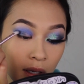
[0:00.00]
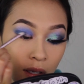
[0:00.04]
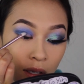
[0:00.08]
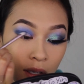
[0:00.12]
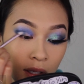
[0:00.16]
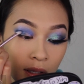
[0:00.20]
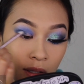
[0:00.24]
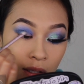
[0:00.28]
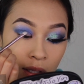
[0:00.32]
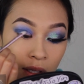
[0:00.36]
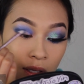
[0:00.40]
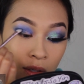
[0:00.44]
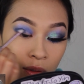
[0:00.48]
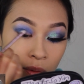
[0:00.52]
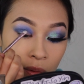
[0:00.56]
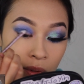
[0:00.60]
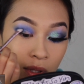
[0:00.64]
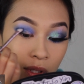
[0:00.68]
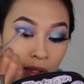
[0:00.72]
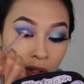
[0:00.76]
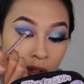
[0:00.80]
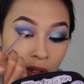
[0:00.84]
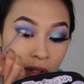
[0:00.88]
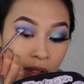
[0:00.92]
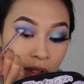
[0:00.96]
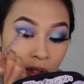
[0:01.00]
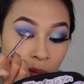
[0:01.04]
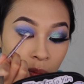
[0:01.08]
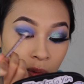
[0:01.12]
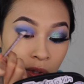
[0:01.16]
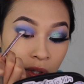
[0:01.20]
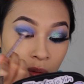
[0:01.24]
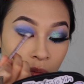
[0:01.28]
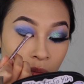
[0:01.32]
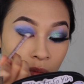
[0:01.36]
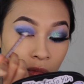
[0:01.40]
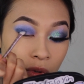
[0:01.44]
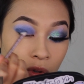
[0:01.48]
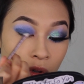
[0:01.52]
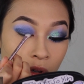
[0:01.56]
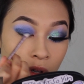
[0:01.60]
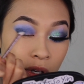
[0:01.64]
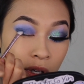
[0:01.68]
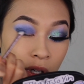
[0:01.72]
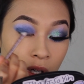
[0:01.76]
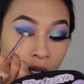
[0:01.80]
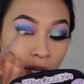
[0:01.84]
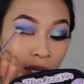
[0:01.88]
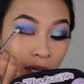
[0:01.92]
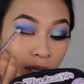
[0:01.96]
And then with a little bit
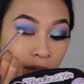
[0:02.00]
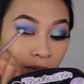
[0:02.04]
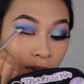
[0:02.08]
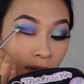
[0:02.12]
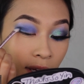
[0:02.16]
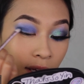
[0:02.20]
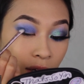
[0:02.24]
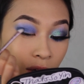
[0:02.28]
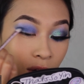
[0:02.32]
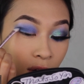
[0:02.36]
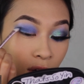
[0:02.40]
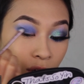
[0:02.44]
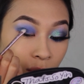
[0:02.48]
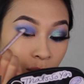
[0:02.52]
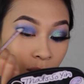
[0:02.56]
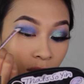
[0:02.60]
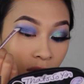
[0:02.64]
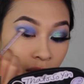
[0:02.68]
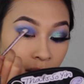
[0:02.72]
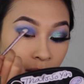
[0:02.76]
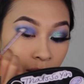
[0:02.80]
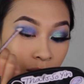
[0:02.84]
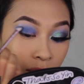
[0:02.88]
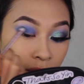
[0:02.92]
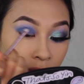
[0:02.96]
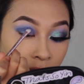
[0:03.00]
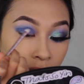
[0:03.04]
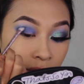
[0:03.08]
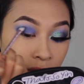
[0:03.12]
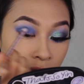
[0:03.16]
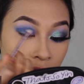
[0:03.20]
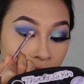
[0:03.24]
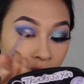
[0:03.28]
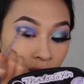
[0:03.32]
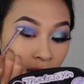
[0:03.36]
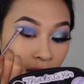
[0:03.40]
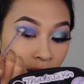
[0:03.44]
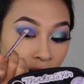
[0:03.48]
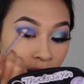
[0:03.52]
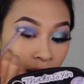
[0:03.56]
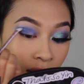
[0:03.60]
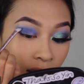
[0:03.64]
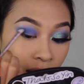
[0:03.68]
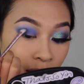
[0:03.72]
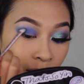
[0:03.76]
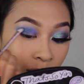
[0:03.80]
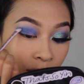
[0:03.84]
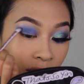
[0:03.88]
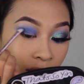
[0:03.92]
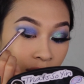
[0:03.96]
more of that cobalt blue shade,
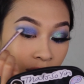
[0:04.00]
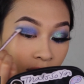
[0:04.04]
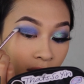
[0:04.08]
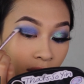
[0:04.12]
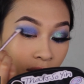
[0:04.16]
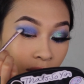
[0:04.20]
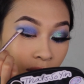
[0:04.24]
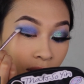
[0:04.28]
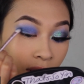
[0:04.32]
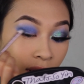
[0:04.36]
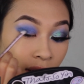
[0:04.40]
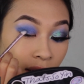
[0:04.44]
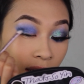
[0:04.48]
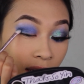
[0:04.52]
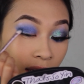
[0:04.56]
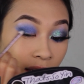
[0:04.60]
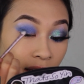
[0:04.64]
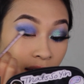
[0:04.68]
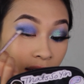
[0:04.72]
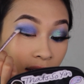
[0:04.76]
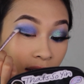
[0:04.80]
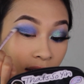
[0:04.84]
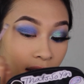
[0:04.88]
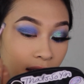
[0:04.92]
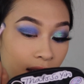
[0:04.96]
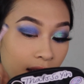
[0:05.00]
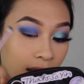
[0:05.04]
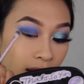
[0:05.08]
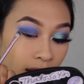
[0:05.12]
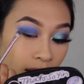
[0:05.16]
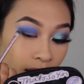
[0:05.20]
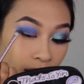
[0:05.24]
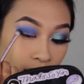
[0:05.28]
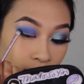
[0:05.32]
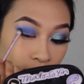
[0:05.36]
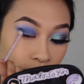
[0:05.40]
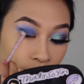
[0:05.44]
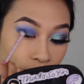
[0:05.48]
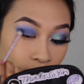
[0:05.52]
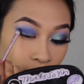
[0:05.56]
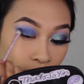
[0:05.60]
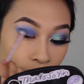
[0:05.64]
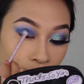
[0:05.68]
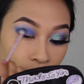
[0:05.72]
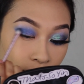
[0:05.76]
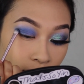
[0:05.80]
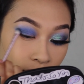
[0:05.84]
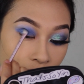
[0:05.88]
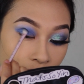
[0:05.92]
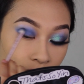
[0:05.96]
I'm going to go ahead and go
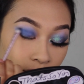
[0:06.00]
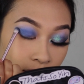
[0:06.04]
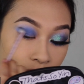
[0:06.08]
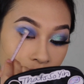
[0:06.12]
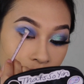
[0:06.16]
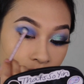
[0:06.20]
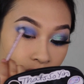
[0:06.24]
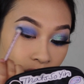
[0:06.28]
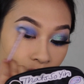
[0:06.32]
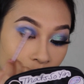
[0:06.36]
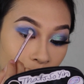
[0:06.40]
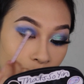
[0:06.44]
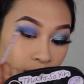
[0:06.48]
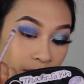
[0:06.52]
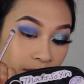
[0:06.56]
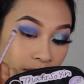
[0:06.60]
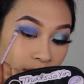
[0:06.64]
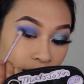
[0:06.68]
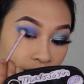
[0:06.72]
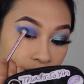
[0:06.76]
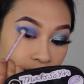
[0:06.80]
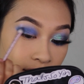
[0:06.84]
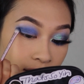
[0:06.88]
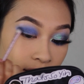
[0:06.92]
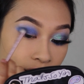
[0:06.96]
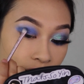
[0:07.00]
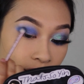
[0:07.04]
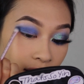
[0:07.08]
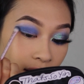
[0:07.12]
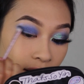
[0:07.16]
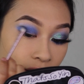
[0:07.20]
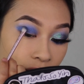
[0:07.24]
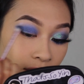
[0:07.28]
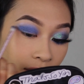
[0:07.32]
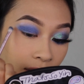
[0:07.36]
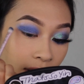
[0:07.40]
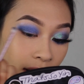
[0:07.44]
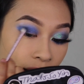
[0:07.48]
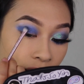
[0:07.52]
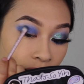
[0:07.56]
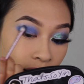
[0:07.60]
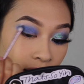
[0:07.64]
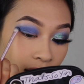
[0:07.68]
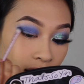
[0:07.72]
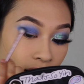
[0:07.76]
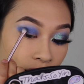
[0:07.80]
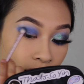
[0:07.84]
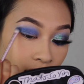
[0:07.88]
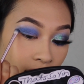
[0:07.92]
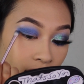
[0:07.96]
right on top of that slate
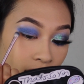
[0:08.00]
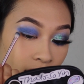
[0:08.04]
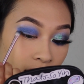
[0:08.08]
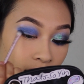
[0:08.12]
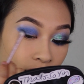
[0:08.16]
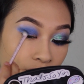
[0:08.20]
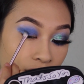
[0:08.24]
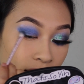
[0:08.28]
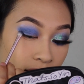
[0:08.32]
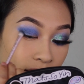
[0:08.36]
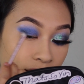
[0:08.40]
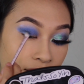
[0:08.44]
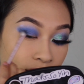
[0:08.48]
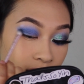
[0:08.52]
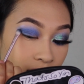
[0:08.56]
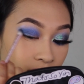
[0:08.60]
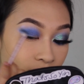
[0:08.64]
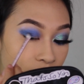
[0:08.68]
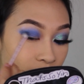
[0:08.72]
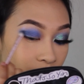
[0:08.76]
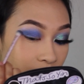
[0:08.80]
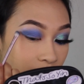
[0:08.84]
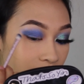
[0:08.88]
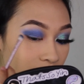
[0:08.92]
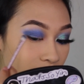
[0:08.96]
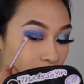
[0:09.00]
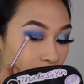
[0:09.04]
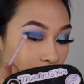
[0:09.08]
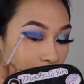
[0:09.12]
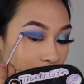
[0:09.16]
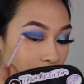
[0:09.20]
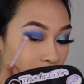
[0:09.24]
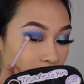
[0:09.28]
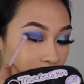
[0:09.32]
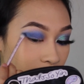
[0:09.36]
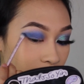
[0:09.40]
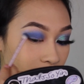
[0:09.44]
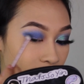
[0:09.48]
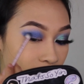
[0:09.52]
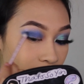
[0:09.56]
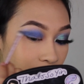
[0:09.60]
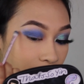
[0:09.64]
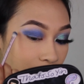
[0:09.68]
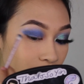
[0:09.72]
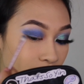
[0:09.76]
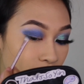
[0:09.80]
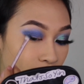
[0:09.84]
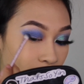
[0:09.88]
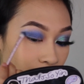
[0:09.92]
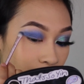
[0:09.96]
gray. And this is just going
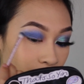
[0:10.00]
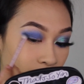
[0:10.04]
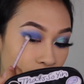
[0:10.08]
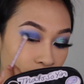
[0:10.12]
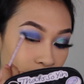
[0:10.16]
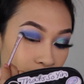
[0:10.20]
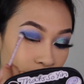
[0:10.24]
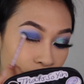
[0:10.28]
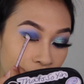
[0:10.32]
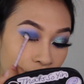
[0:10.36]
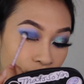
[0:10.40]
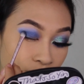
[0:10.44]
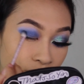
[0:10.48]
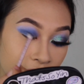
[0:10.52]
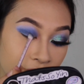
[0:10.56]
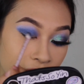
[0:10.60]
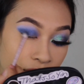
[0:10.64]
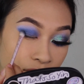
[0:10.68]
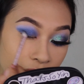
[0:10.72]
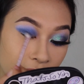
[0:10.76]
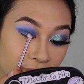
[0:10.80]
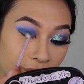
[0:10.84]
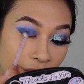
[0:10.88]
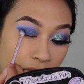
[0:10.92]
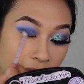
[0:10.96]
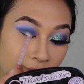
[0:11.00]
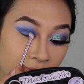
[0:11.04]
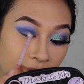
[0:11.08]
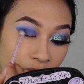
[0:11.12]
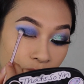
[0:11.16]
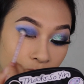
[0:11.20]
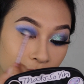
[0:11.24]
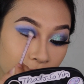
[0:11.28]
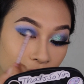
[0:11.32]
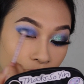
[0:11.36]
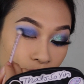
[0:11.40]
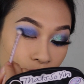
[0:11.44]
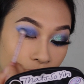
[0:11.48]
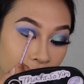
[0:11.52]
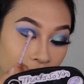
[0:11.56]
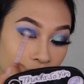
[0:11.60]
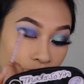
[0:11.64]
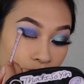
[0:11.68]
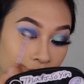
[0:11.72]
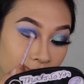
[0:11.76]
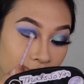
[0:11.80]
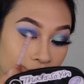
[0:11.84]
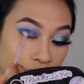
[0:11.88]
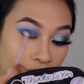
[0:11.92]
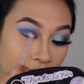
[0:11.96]
to just make the blue a
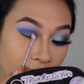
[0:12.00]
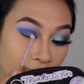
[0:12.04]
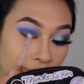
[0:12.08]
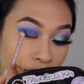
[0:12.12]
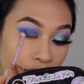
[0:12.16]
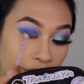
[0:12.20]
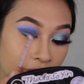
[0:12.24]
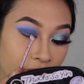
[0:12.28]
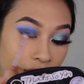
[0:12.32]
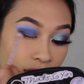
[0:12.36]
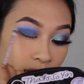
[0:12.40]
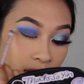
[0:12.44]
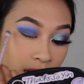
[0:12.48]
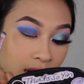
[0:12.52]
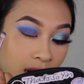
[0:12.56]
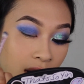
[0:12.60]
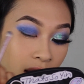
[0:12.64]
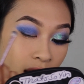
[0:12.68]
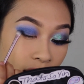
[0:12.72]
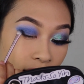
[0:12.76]
little darker.